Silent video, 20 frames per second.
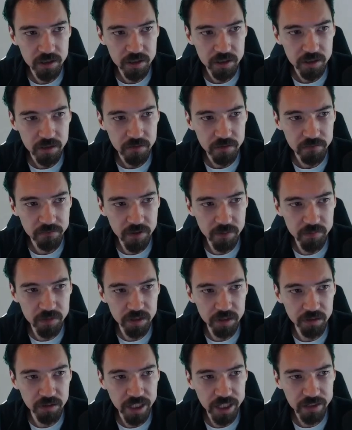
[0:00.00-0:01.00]
from the
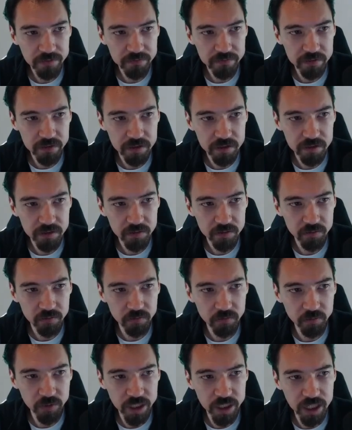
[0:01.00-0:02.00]
left,
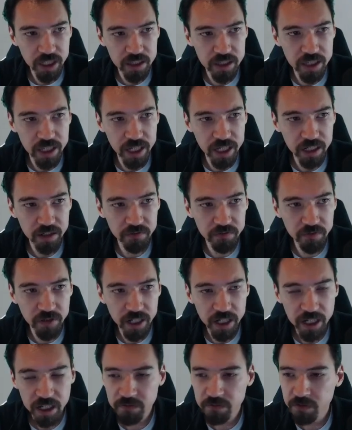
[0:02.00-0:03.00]
we get negative
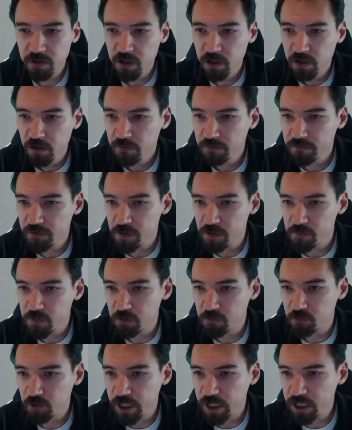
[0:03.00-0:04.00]
5. From the
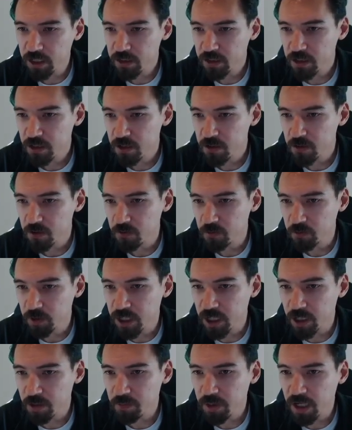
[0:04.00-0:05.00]
right, we
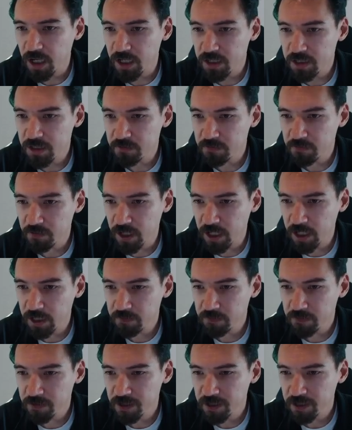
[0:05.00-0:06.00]
get positive
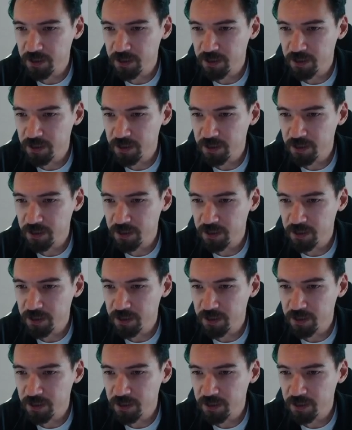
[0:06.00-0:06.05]
5.